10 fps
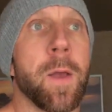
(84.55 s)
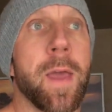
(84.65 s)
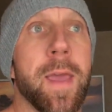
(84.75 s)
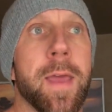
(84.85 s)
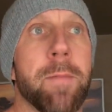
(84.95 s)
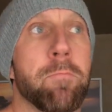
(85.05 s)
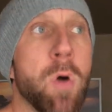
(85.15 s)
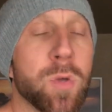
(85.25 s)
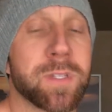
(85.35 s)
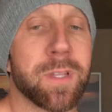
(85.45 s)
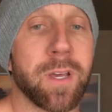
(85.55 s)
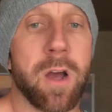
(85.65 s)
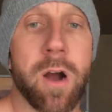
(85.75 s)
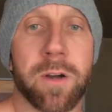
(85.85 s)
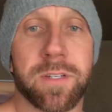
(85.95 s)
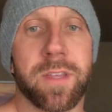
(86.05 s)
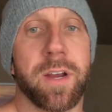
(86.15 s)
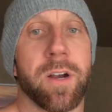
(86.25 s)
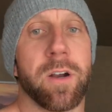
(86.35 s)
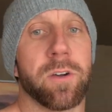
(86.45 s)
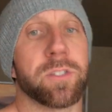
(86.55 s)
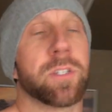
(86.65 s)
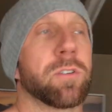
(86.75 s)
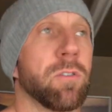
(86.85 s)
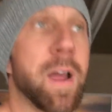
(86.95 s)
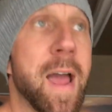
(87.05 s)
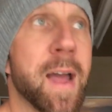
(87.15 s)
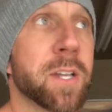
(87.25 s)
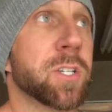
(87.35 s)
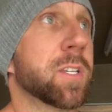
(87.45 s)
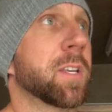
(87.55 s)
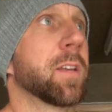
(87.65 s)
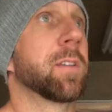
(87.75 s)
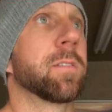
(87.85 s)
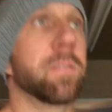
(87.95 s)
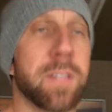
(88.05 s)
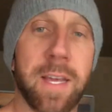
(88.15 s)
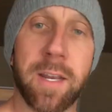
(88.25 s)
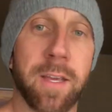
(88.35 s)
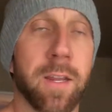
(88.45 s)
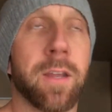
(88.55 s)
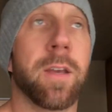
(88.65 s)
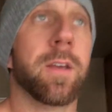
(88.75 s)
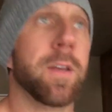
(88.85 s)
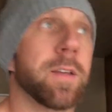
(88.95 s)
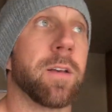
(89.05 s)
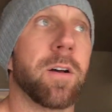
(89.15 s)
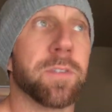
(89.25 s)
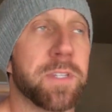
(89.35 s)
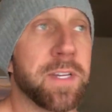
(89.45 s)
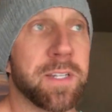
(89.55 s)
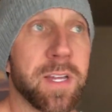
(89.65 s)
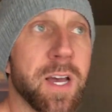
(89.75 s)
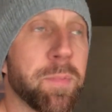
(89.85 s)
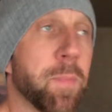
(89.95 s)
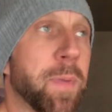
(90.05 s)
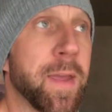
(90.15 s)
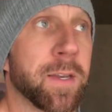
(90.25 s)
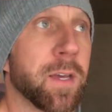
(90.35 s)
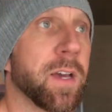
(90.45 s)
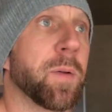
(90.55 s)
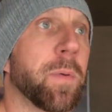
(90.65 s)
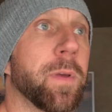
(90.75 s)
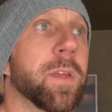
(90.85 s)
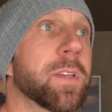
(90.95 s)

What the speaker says: and most of the cars there are scratched, dented, all dinged up and banged up.